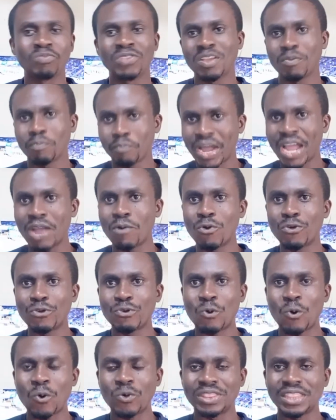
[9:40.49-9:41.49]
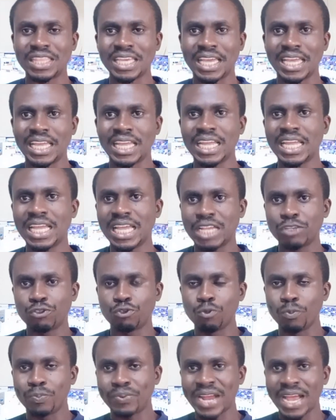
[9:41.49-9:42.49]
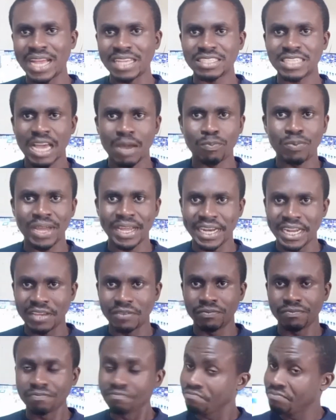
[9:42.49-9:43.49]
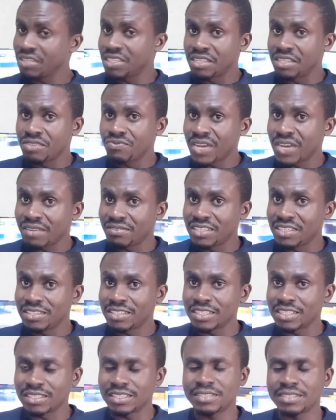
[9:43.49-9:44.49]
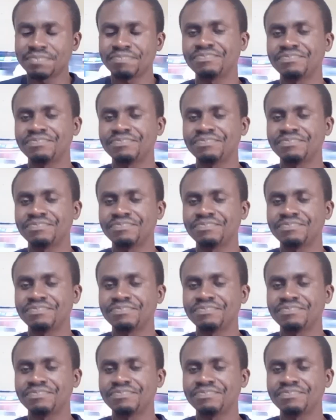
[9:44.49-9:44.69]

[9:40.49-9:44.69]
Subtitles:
by what we call the suprascapular nerve, C5, C6.